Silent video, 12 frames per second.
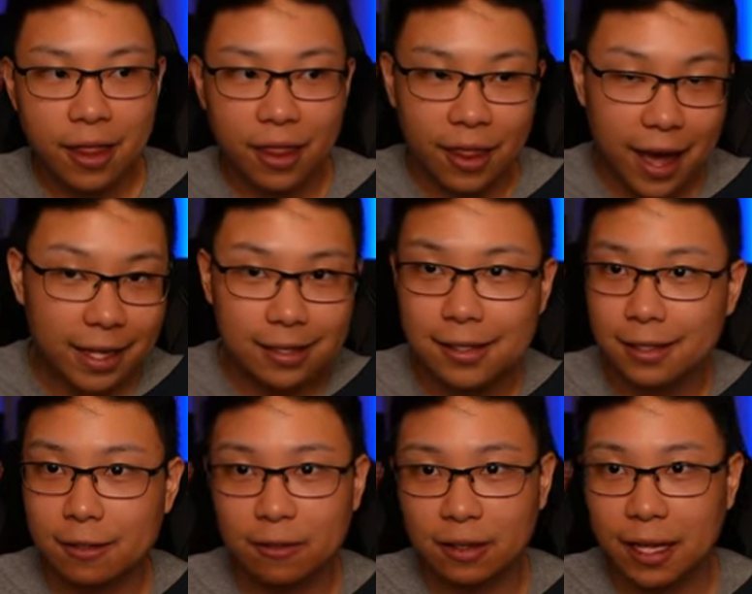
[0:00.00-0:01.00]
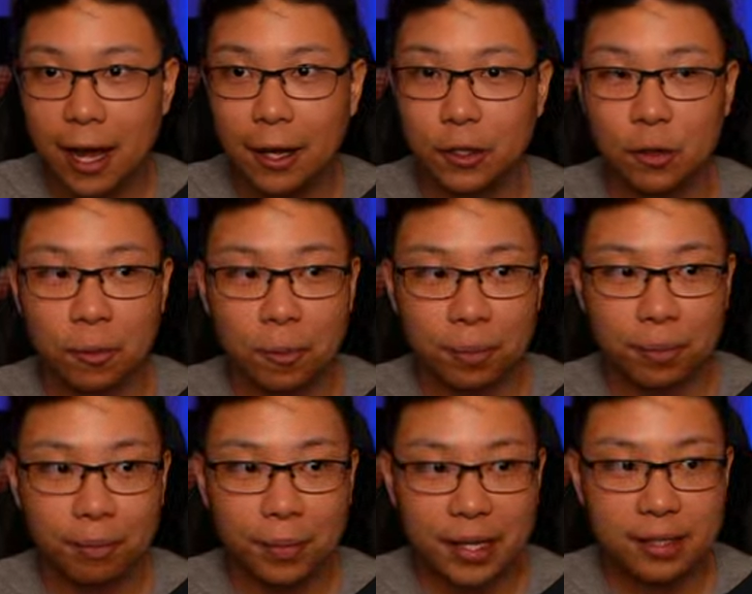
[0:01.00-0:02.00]
That's how you
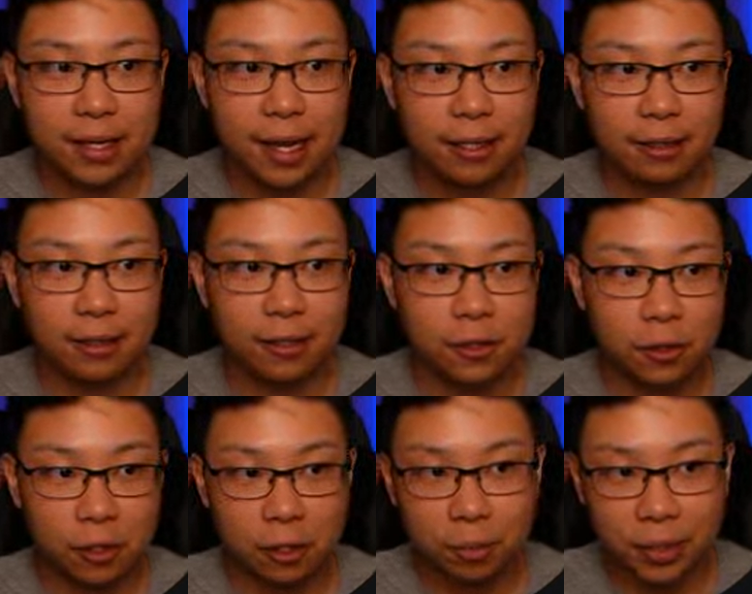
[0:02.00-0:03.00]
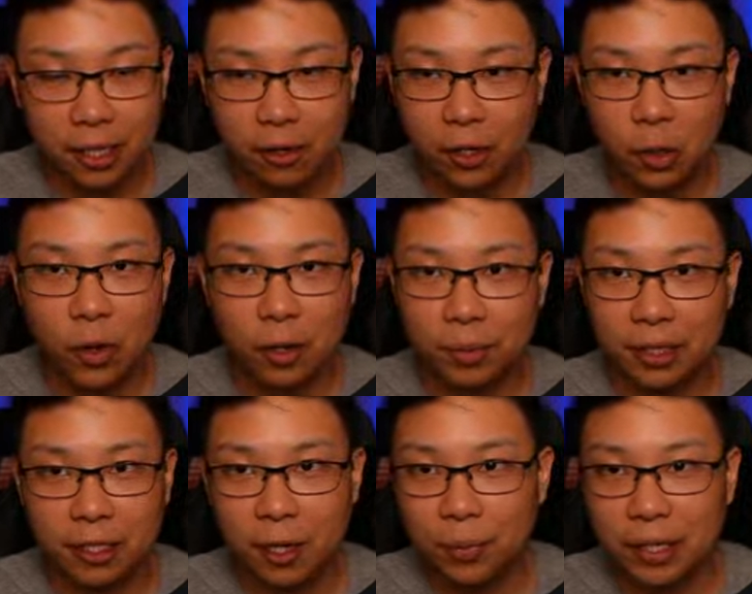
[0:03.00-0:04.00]
best handle it, because you can complain all you want, but
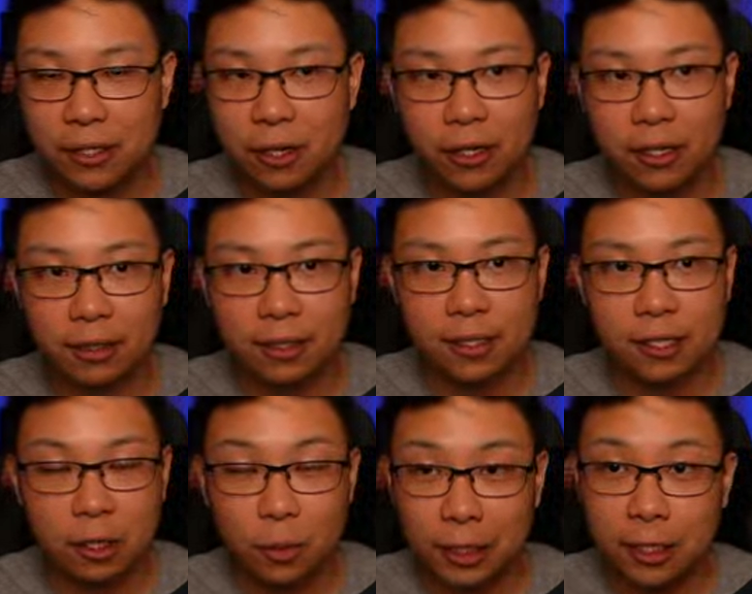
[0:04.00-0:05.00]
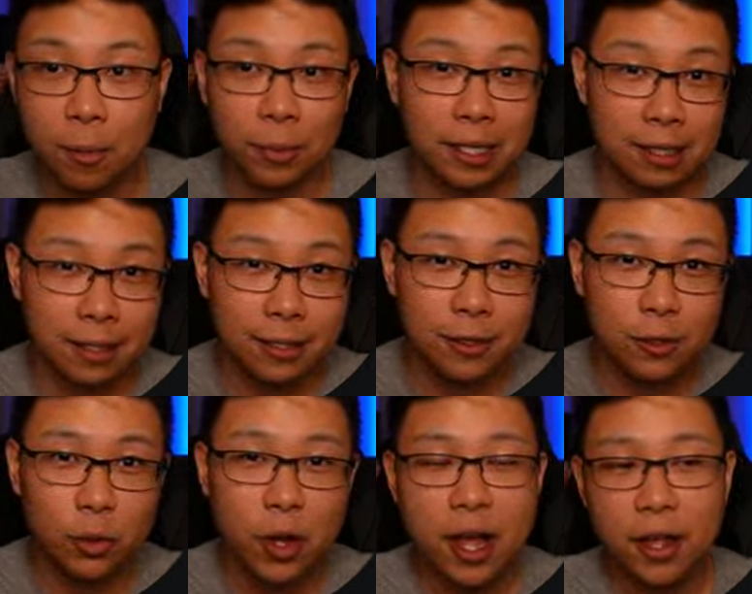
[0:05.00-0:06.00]
the companies aren't going to listen. You know what the companies listen to?
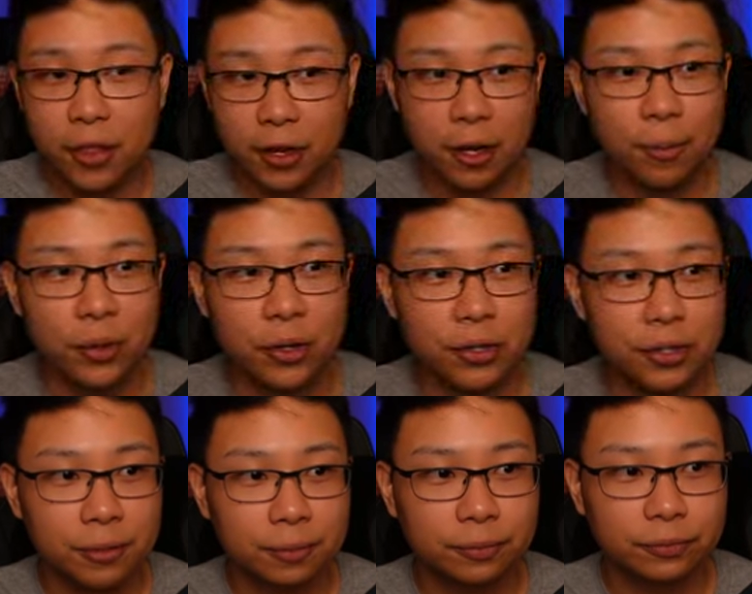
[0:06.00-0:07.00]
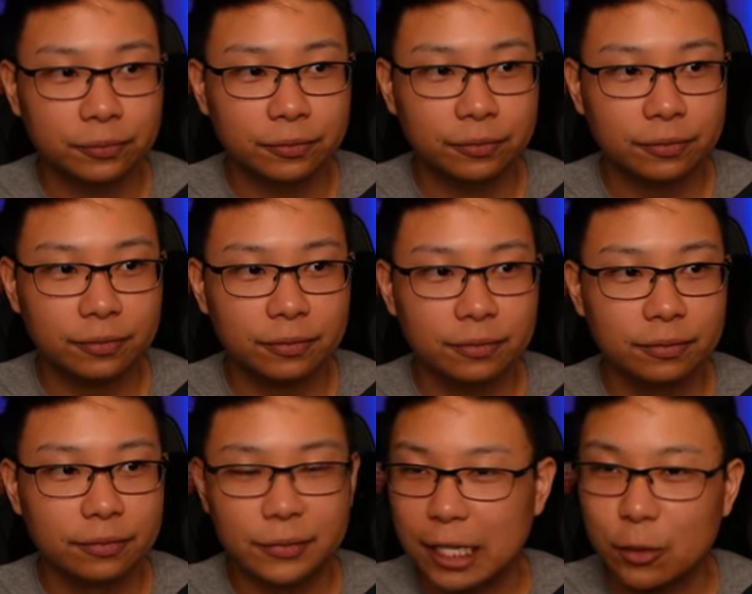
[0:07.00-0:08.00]
The numbers.
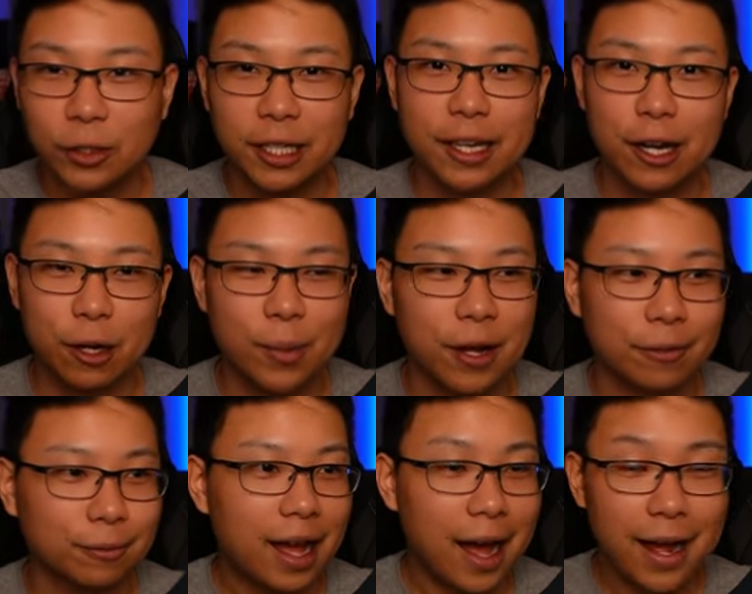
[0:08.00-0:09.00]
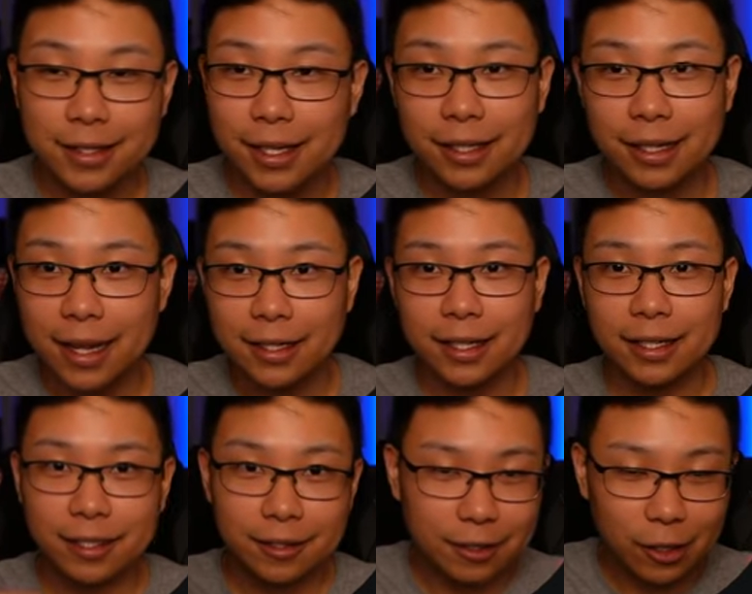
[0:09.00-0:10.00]
That's what they care about. I take I take
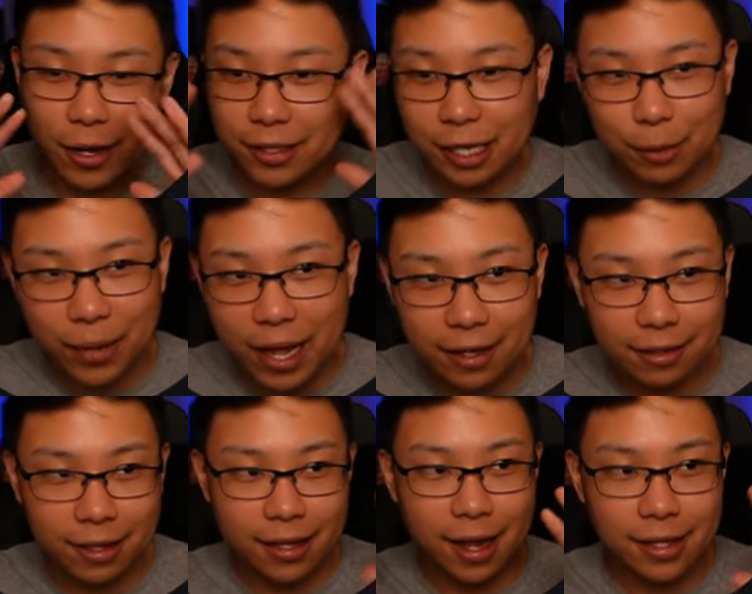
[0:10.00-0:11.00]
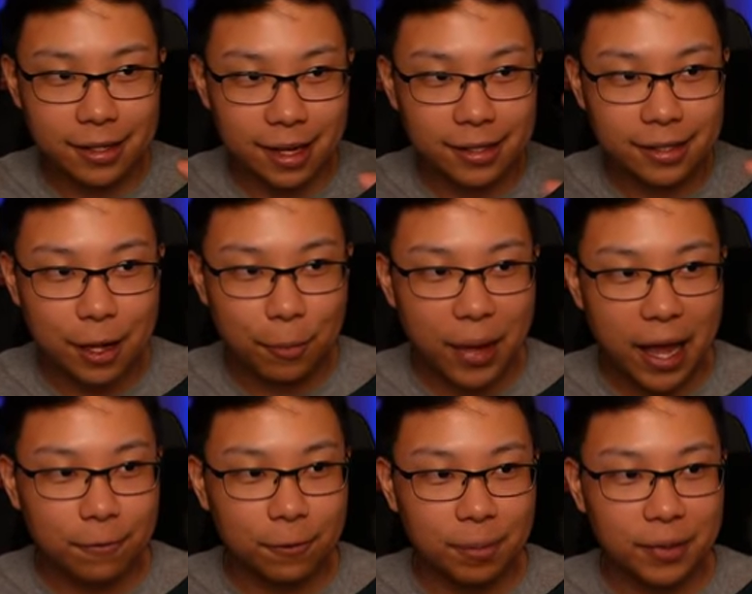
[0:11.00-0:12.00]
it, you know, I take back, I, I, I step back
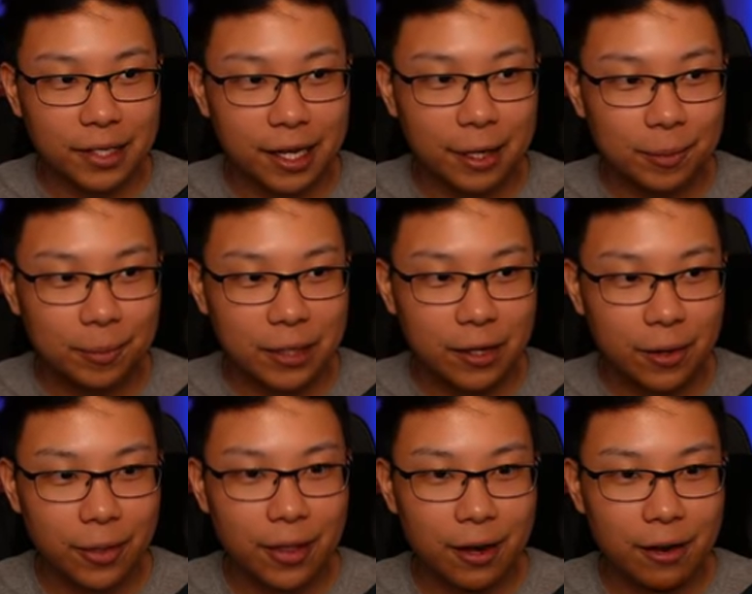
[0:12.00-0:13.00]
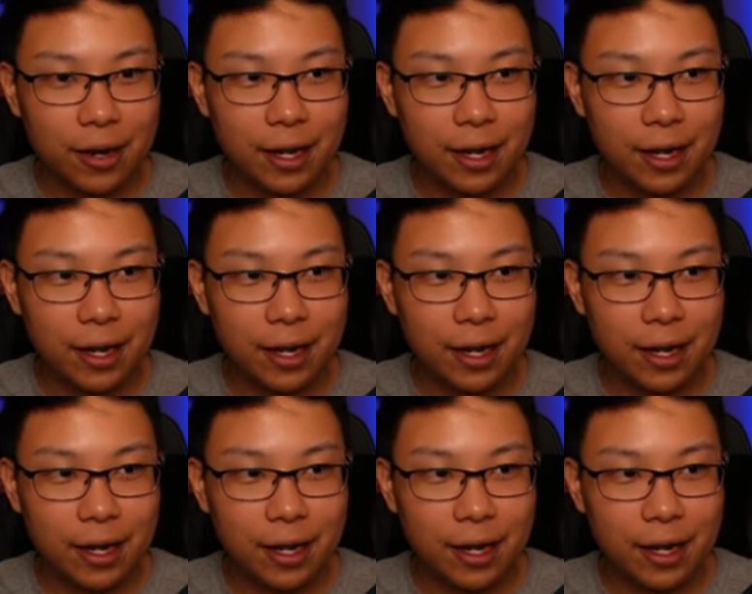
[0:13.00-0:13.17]
from the game here and there.